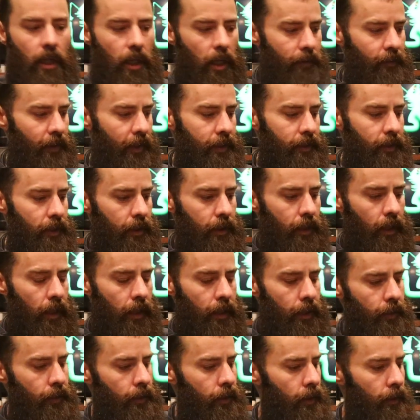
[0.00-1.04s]
I've actually
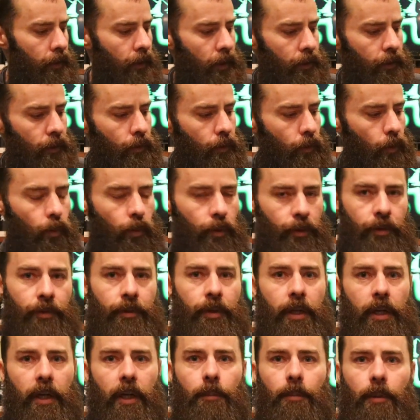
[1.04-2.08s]
got another order
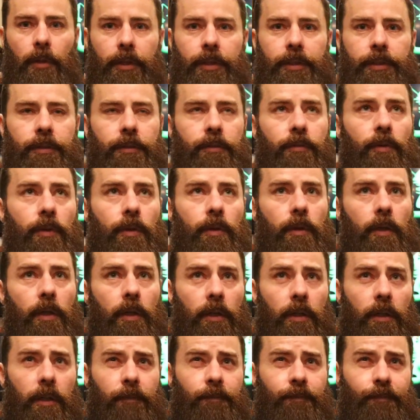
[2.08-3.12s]
that I placed
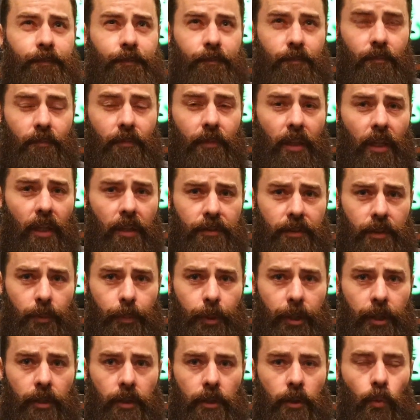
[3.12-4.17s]
for
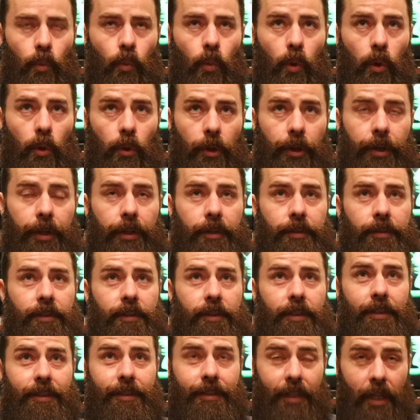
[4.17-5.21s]
Superior Wilderness
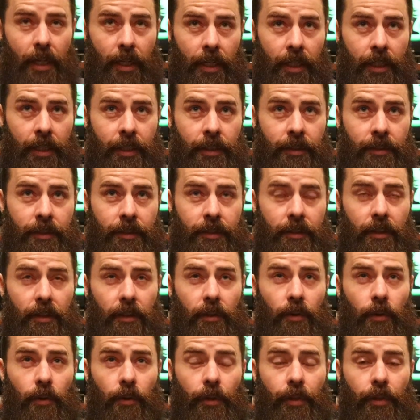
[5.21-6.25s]
Designs,
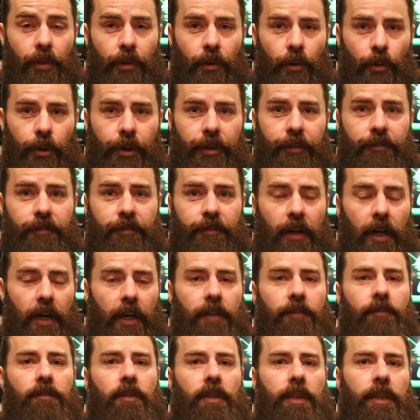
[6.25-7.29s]
their
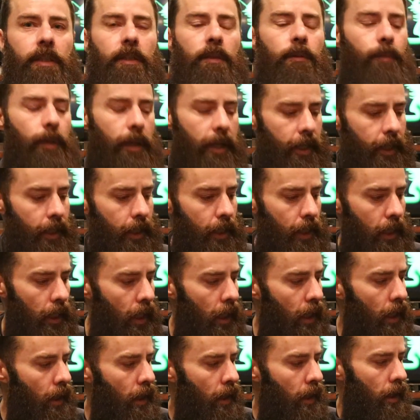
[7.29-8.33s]
35-liter pack,
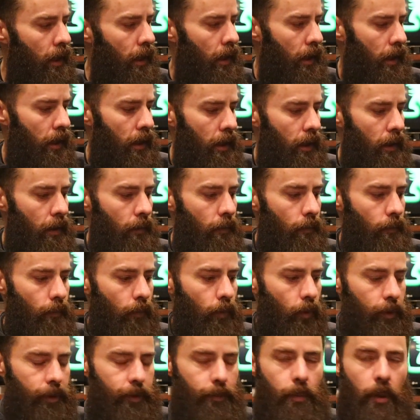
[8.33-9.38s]

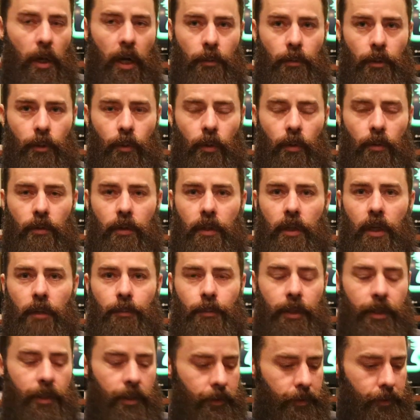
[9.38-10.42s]
which probably won't
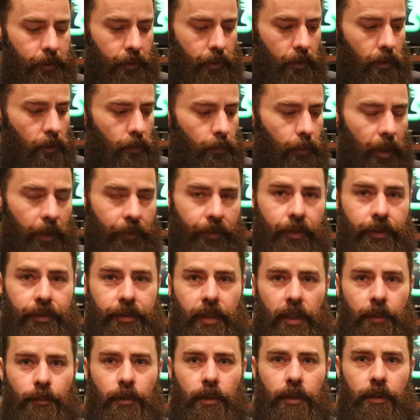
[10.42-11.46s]
come in until about
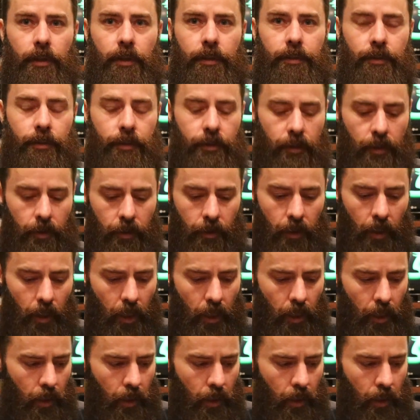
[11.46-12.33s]
December because there's a